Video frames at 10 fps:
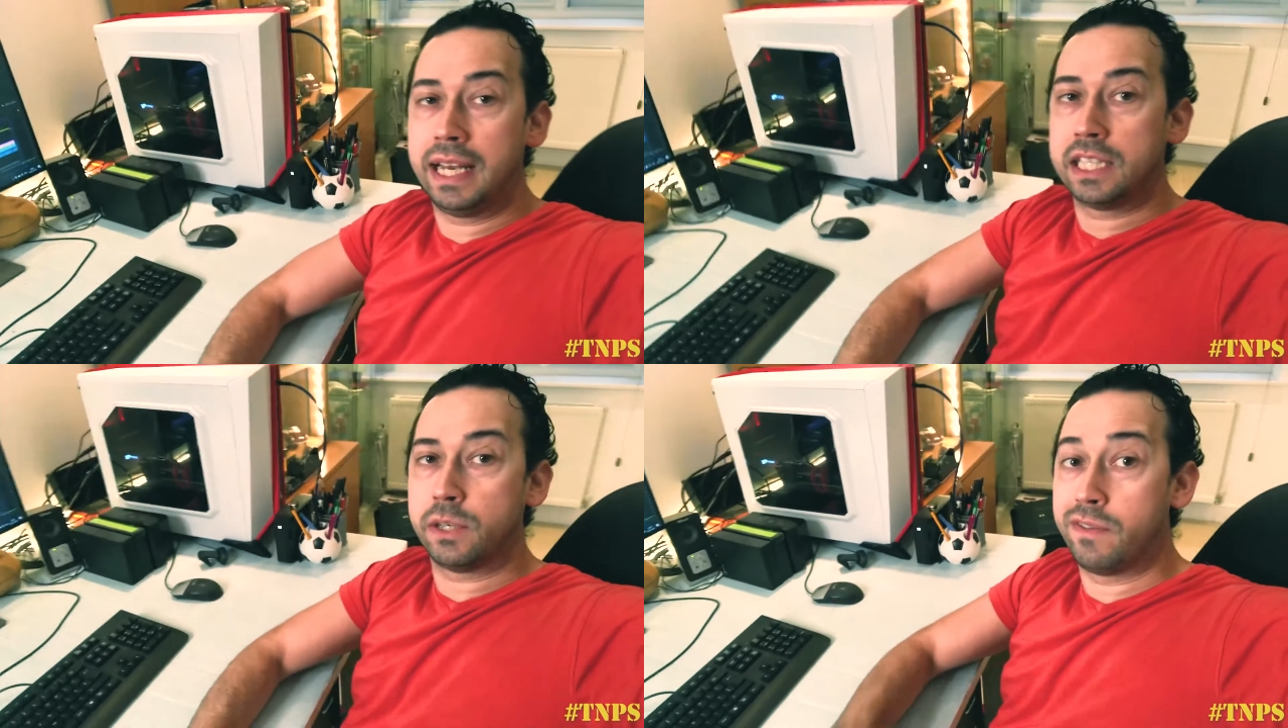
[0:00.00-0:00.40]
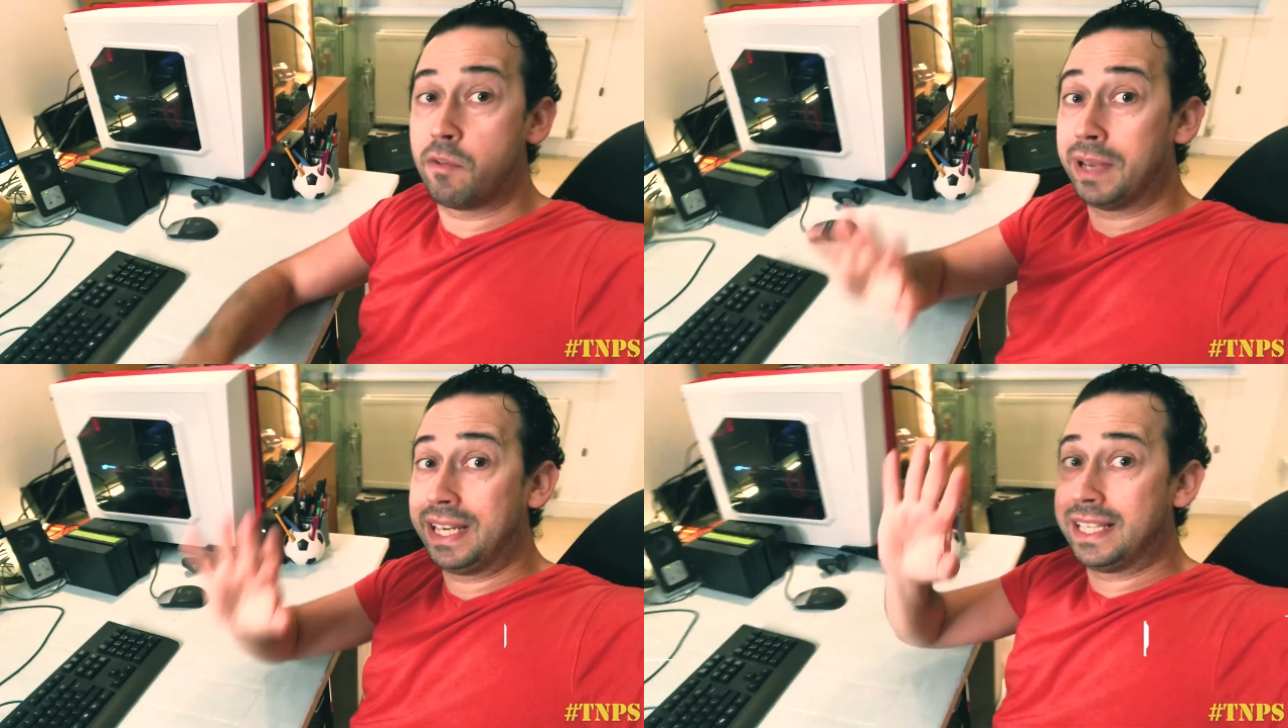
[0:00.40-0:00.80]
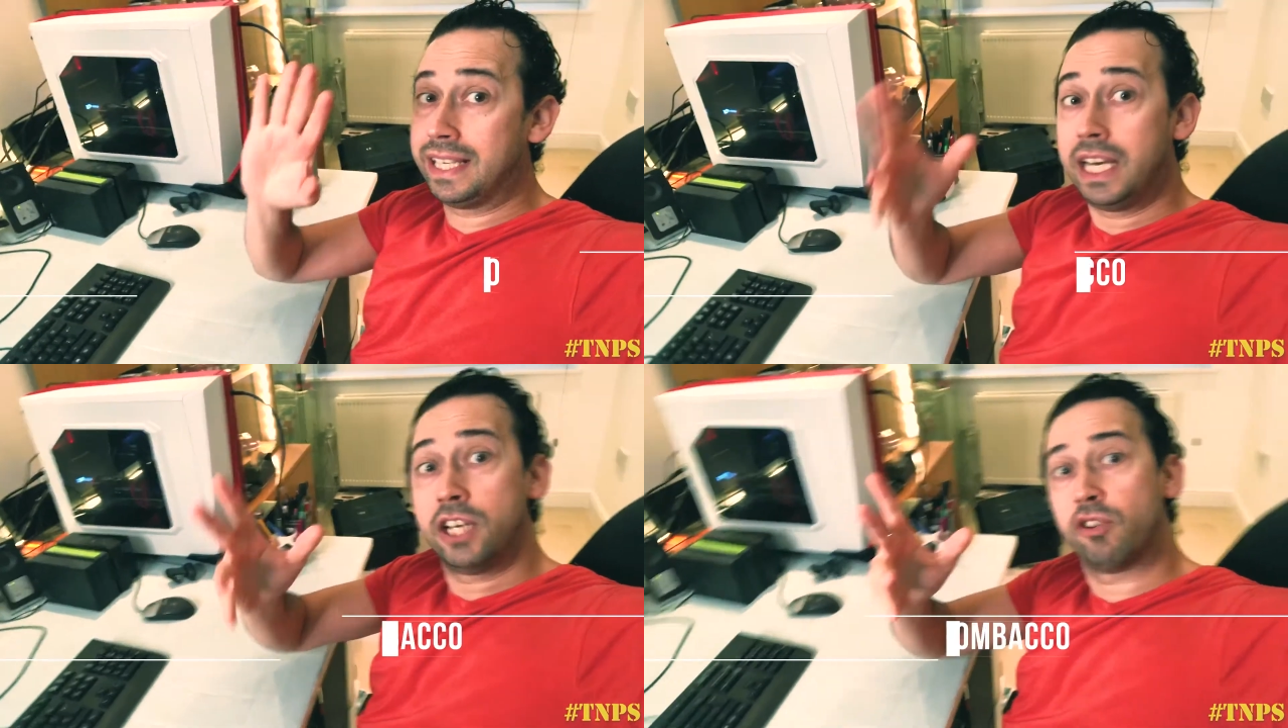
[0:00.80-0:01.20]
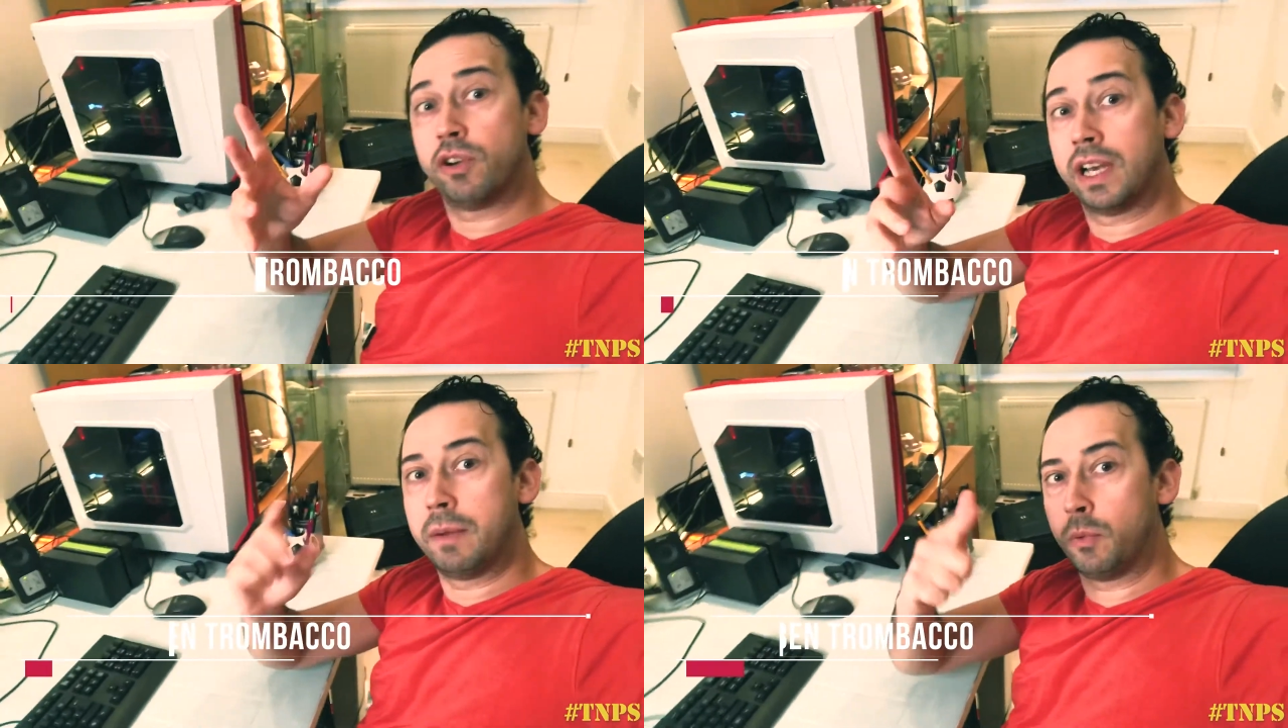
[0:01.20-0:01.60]
so I replaced the intro
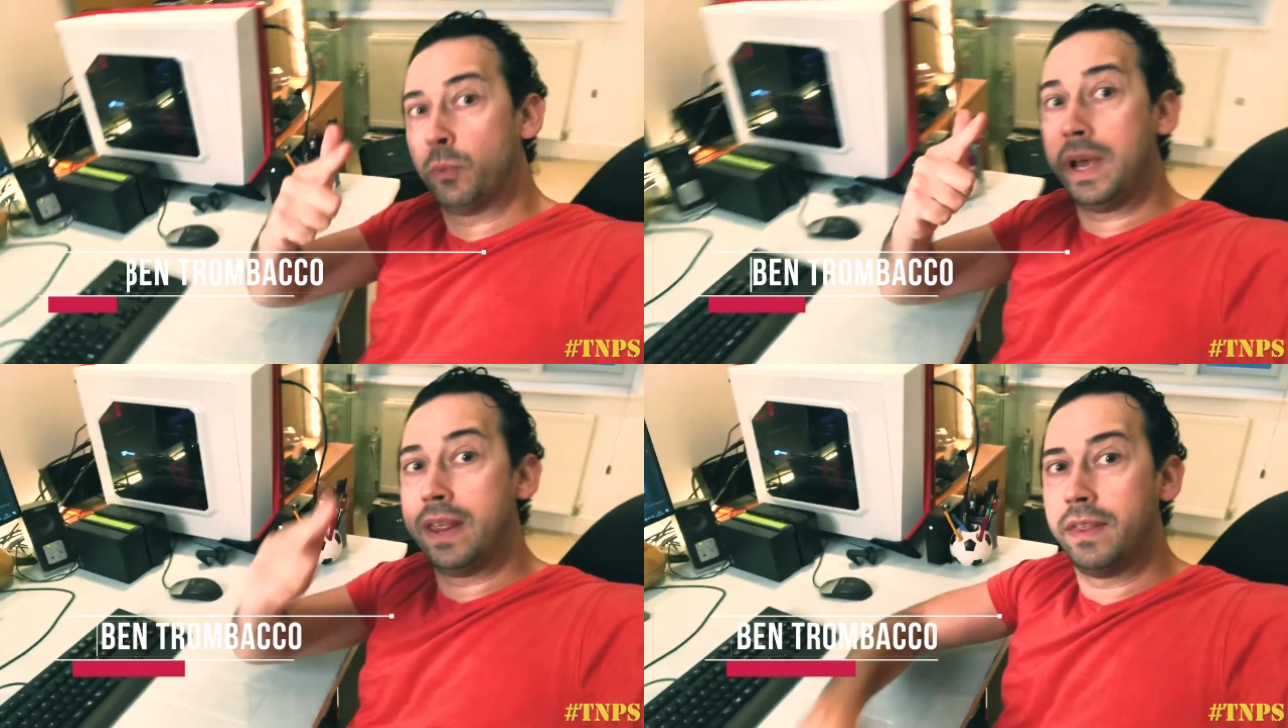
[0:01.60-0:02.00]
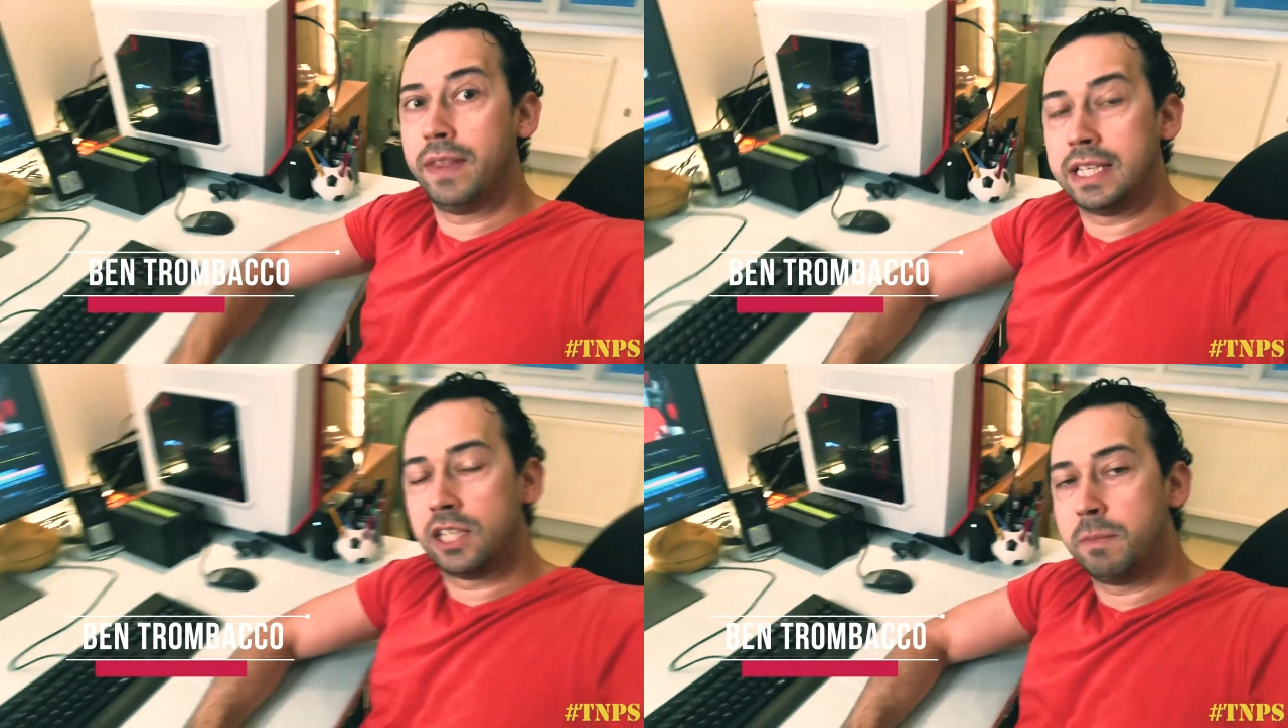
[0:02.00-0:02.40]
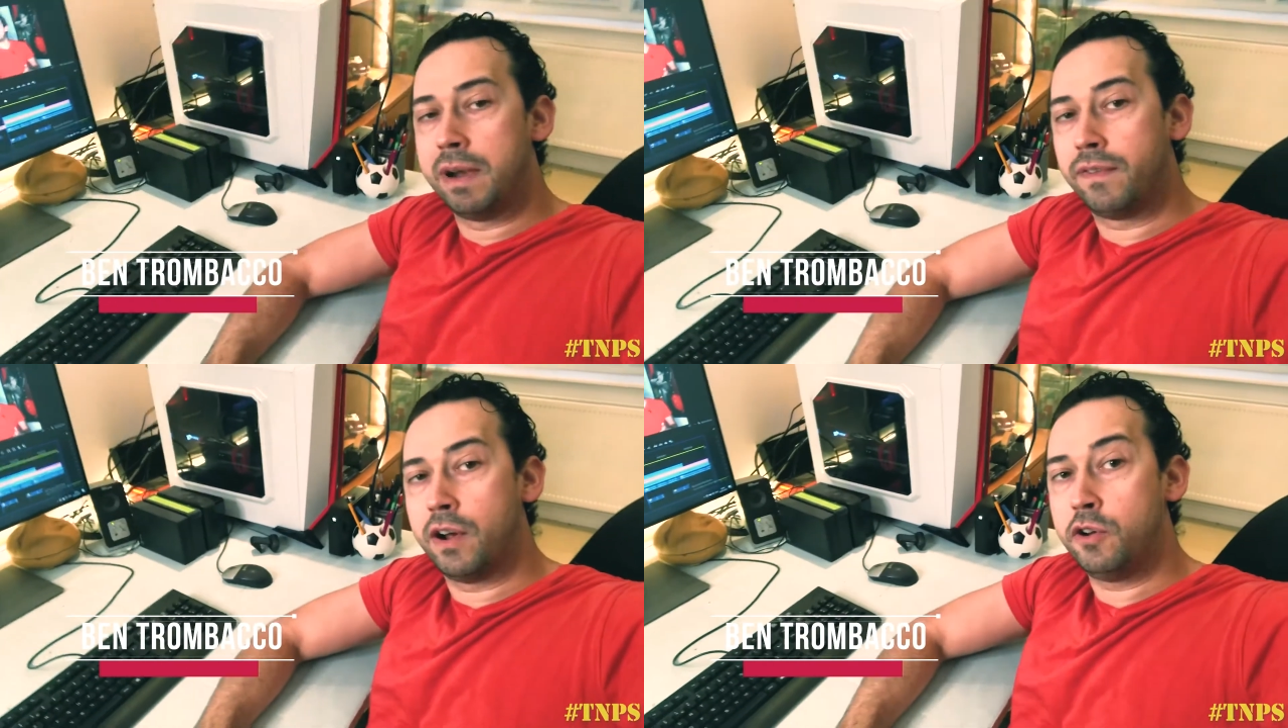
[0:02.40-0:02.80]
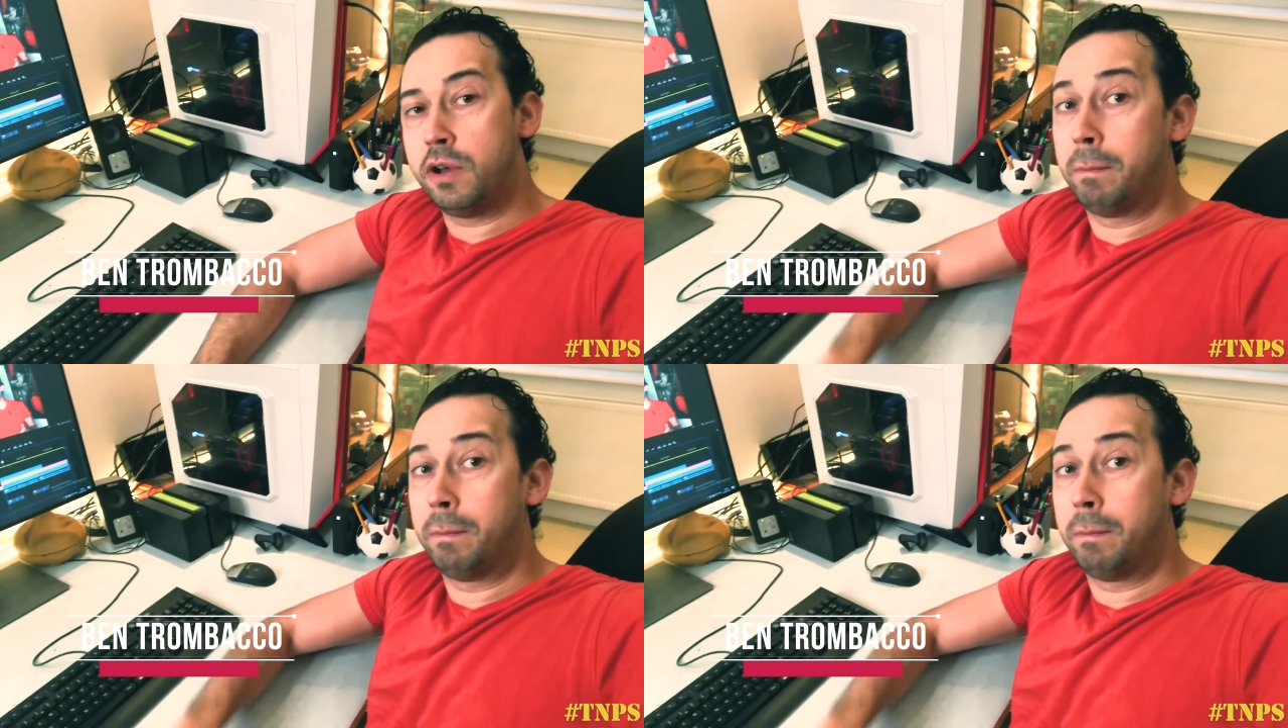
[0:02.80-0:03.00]
clip with this on my phone,